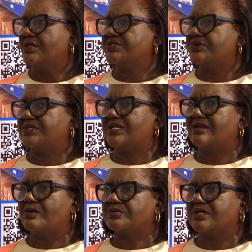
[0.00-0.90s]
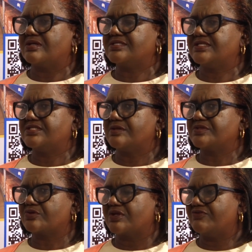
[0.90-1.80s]
So it allowed us, in terms
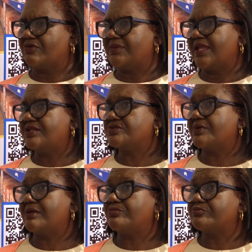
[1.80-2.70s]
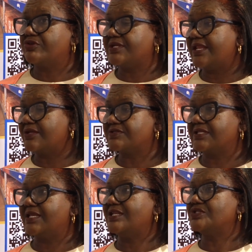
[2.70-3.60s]
of looking from the end-to-end blueprint, I like to say
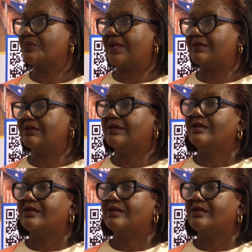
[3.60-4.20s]
the end-to-end,